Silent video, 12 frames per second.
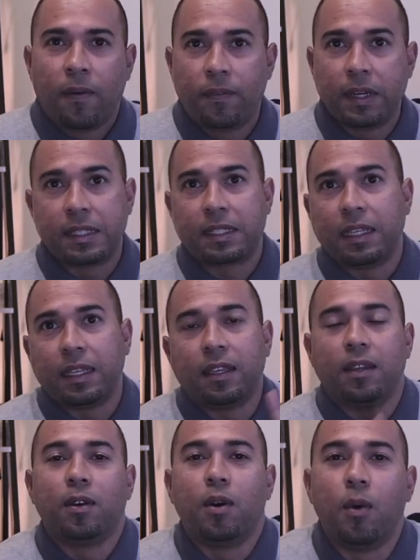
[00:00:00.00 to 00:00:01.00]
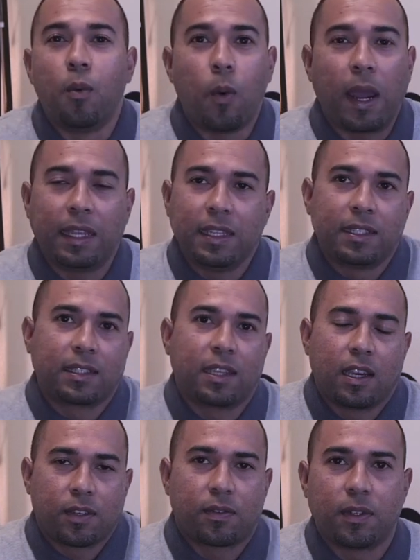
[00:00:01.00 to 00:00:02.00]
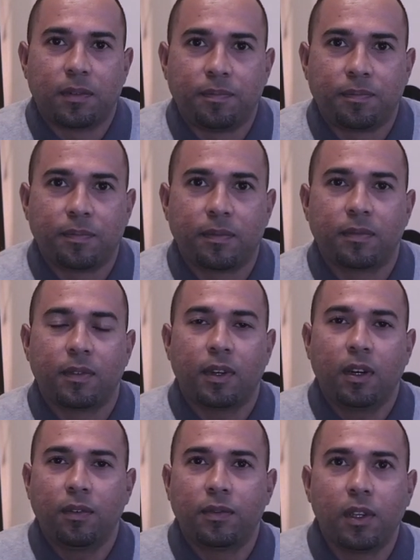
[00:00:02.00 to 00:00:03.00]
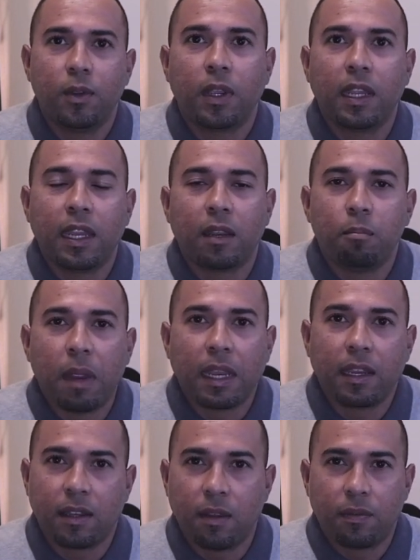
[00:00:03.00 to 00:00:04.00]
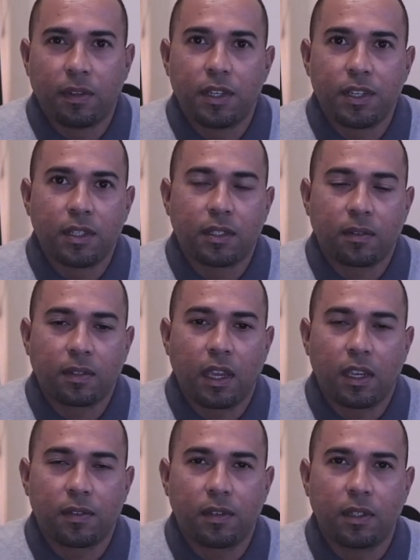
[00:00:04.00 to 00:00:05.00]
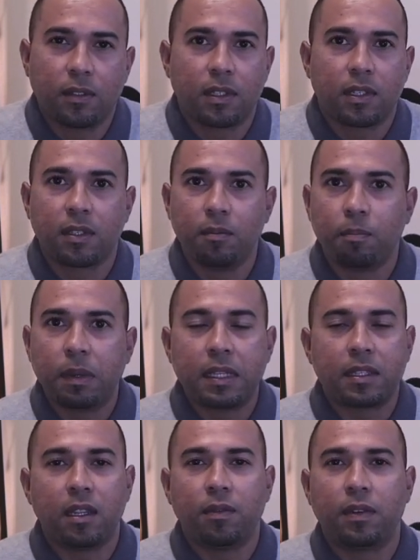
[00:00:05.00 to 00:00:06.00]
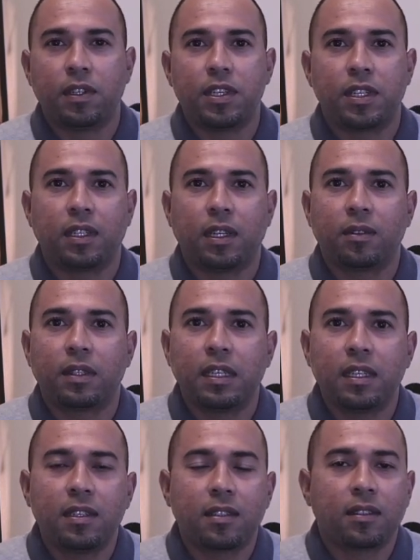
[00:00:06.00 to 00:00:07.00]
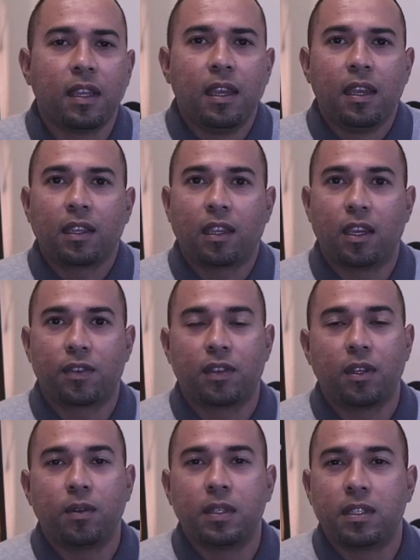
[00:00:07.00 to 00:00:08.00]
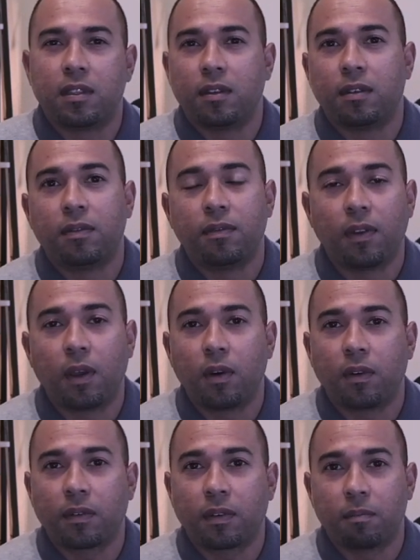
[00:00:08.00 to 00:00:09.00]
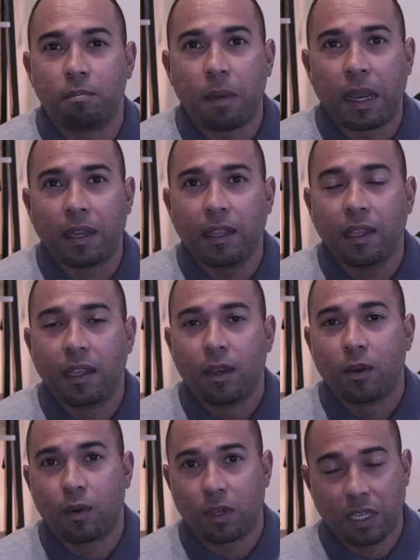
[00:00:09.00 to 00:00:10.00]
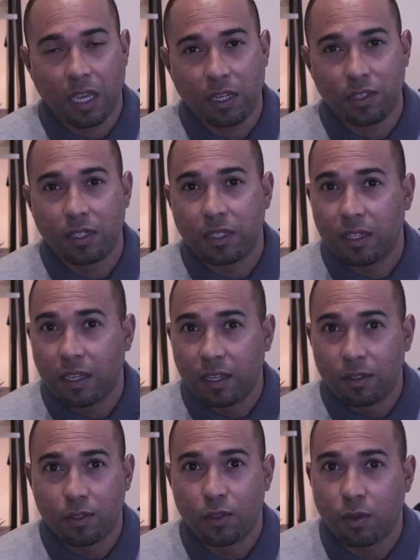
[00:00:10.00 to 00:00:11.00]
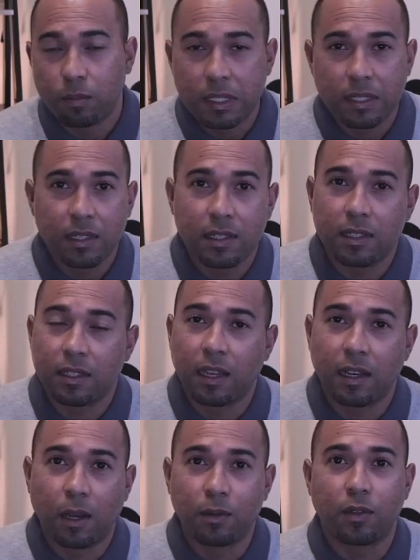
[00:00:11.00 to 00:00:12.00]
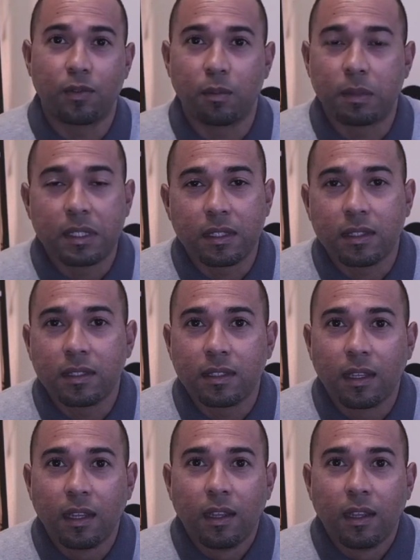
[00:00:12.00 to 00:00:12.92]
Firstly, what is cash flow? After looking at many definitions of cash flow, the simplest definition out there is cash flow is the flow of money, cash, into your business and out of your business.